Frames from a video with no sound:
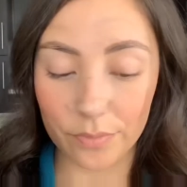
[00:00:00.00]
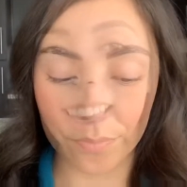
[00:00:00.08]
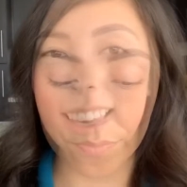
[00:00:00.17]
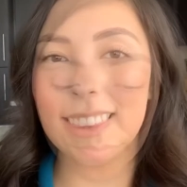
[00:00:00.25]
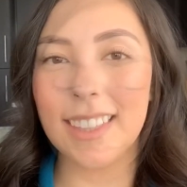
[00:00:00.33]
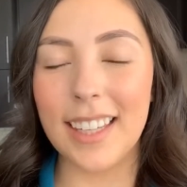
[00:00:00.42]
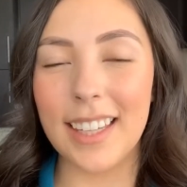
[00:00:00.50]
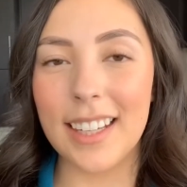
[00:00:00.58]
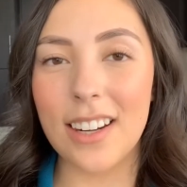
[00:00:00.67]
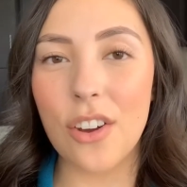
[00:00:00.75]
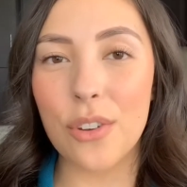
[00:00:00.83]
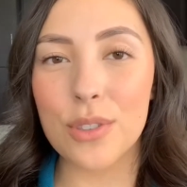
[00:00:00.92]
And
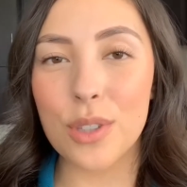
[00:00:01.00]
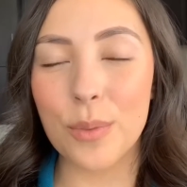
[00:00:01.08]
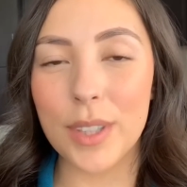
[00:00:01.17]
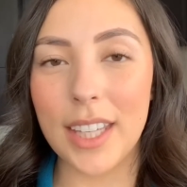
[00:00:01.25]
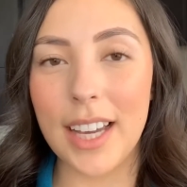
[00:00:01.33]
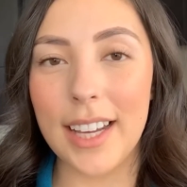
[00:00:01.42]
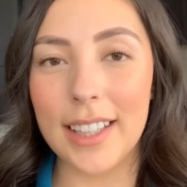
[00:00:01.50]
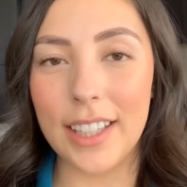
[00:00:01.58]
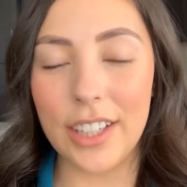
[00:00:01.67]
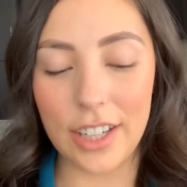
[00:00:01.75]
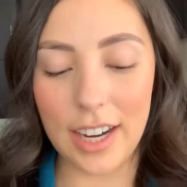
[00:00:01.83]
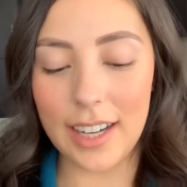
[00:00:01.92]
then also with the
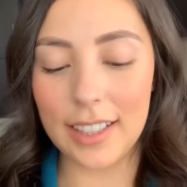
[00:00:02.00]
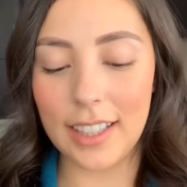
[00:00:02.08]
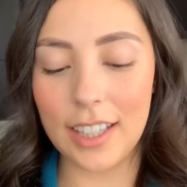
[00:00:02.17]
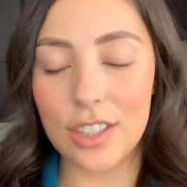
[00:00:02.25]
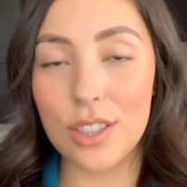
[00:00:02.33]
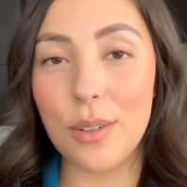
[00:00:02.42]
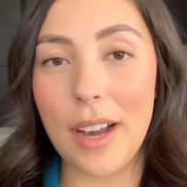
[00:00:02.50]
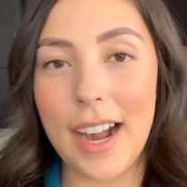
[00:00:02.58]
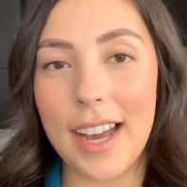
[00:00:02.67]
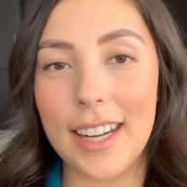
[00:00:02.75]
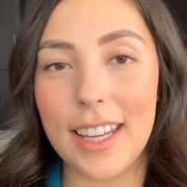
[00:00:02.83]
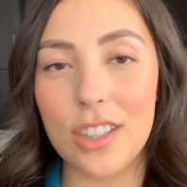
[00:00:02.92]
highlighter, I like to
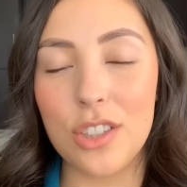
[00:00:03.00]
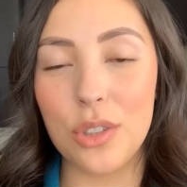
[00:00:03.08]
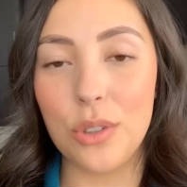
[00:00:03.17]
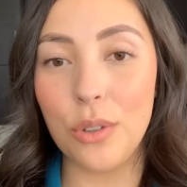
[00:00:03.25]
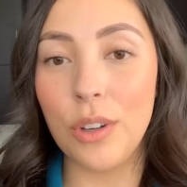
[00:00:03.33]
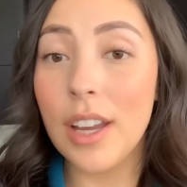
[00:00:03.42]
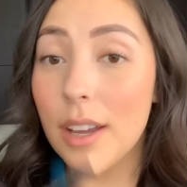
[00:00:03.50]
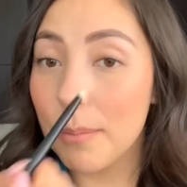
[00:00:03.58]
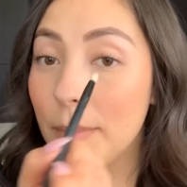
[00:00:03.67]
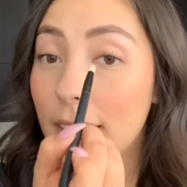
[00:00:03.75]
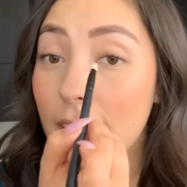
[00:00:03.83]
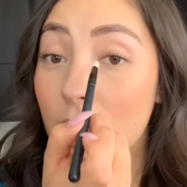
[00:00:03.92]
add it to
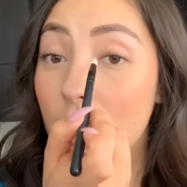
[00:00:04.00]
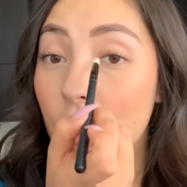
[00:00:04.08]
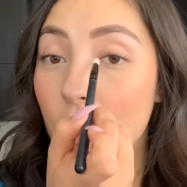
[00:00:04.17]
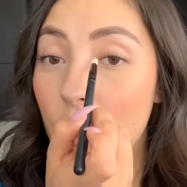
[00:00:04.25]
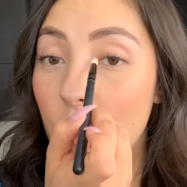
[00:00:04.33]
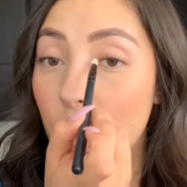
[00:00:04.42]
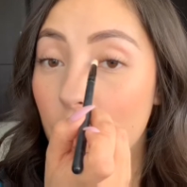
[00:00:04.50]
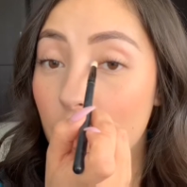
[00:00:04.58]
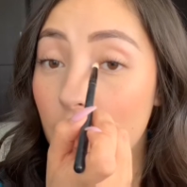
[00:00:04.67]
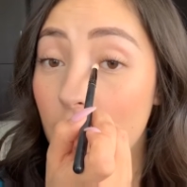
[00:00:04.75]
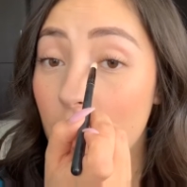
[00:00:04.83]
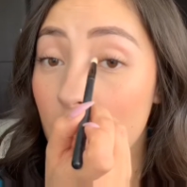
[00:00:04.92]
my inner
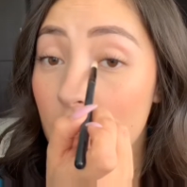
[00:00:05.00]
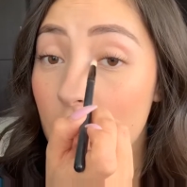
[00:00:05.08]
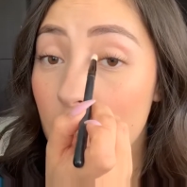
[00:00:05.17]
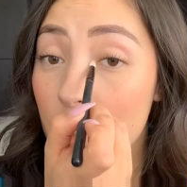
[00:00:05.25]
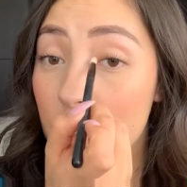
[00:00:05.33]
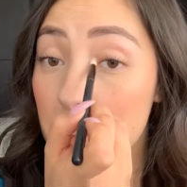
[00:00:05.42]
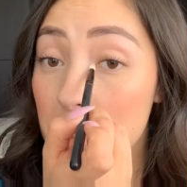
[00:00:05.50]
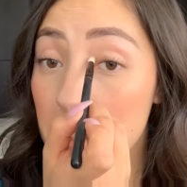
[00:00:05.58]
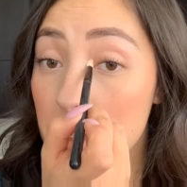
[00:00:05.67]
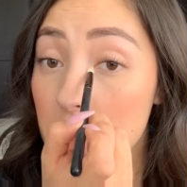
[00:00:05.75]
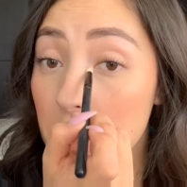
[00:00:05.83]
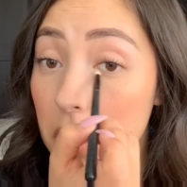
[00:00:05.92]
corner,
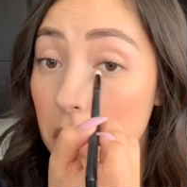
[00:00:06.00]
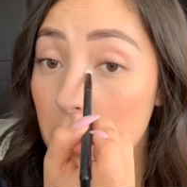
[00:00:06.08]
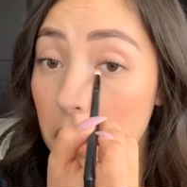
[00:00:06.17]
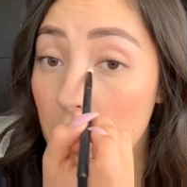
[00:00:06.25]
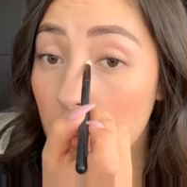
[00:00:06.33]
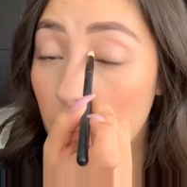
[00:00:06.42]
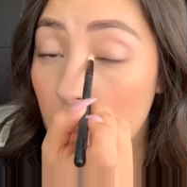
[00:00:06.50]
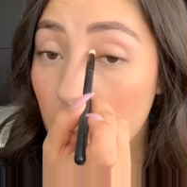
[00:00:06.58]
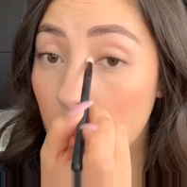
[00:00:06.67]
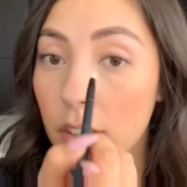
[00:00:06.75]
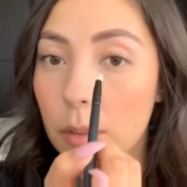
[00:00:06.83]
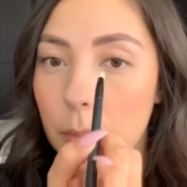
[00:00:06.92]
just to give it a
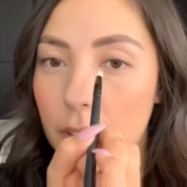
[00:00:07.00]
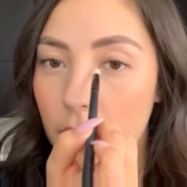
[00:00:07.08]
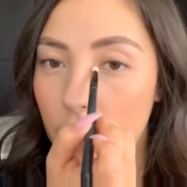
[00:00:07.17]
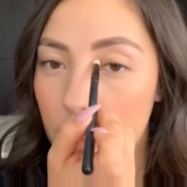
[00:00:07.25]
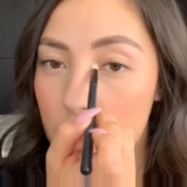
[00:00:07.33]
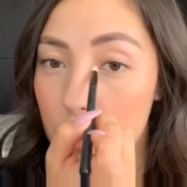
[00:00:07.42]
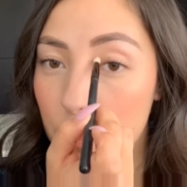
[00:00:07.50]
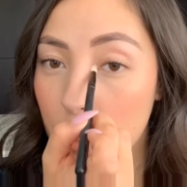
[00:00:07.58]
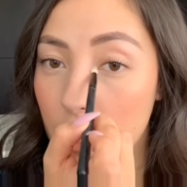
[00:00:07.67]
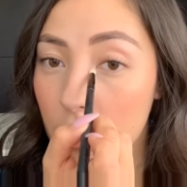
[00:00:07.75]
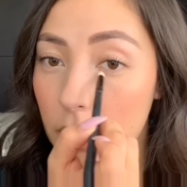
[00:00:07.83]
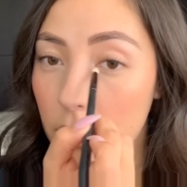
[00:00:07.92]
little bit of a
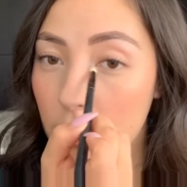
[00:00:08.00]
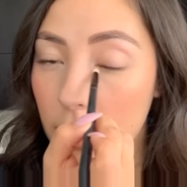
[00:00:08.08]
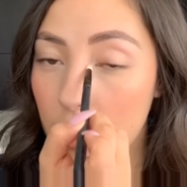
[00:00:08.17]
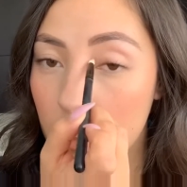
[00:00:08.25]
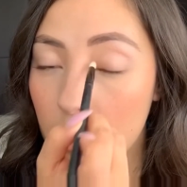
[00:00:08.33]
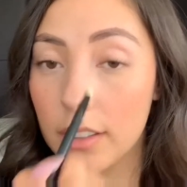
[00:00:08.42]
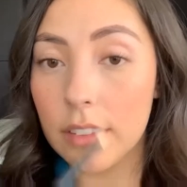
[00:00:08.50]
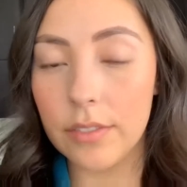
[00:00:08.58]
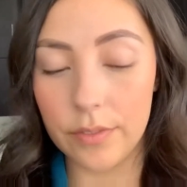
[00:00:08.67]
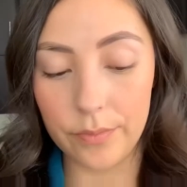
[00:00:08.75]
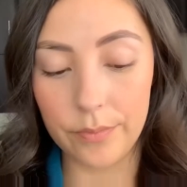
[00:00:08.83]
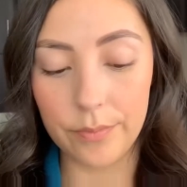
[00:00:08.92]
sparkle and
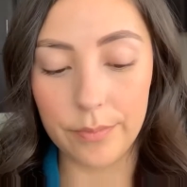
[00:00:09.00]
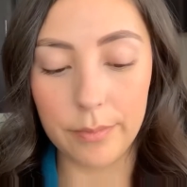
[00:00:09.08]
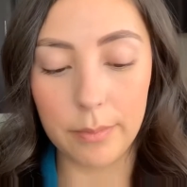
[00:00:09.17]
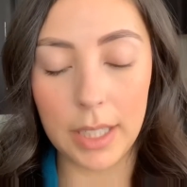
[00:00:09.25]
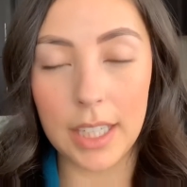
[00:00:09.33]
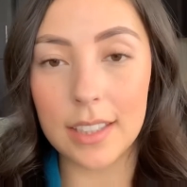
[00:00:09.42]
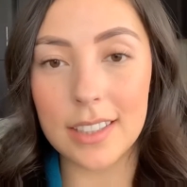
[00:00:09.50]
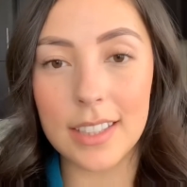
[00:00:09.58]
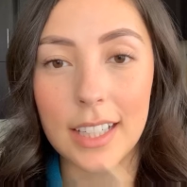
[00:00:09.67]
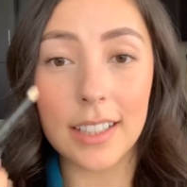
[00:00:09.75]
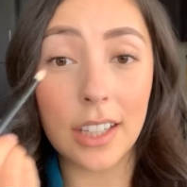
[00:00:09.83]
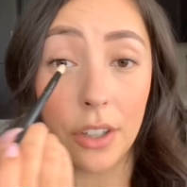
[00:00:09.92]
make it
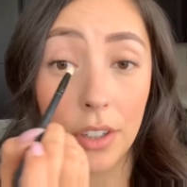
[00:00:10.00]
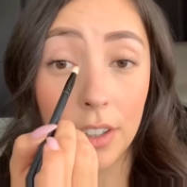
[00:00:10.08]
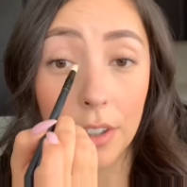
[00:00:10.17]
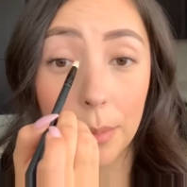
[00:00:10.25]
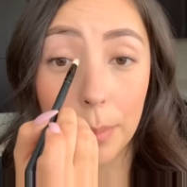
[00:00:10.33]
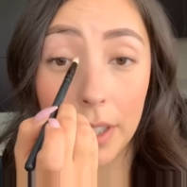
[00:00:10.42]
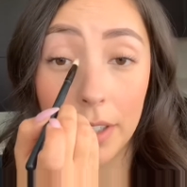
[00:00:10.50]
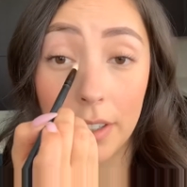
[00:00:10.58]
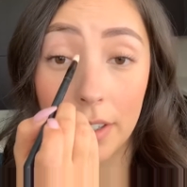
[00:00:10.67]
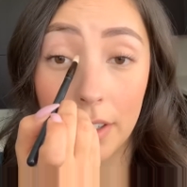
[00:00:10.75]
stand out a little bit.